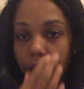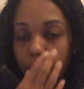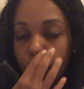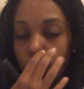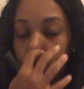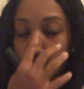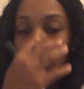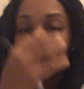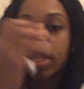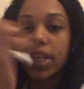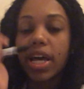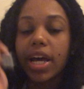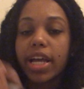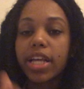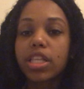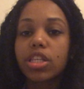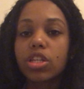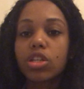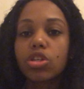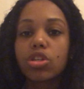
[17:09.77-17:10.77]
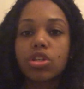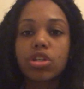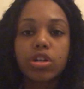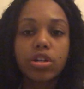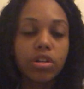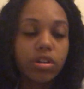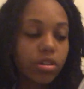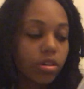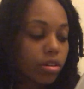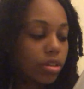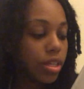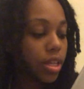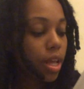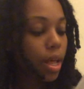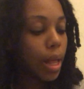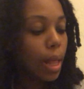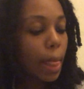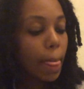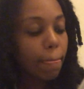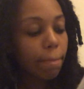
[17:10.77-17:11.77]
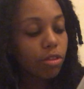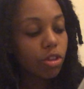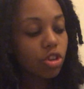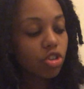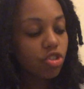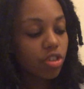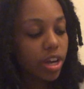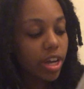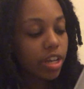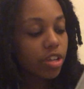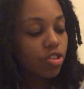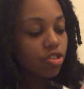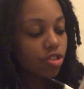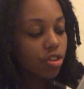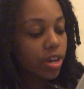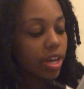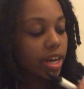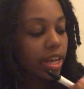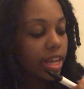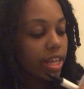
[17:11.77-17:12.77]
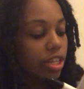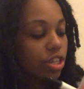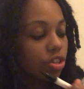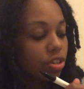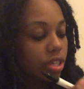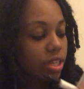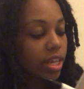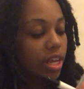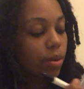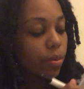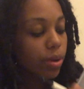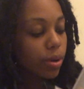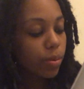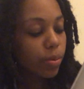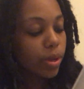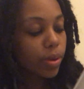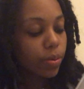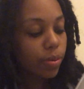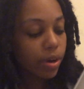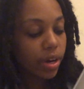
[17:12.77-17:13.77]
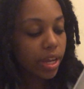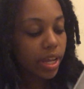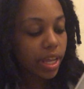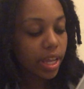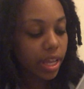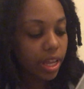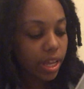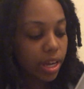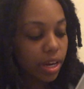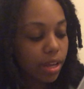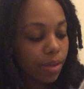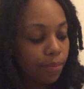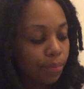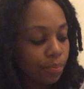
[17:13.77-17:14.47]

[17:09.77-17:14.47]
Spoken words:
Use lines and circles to try and draw it. It's just like when you were in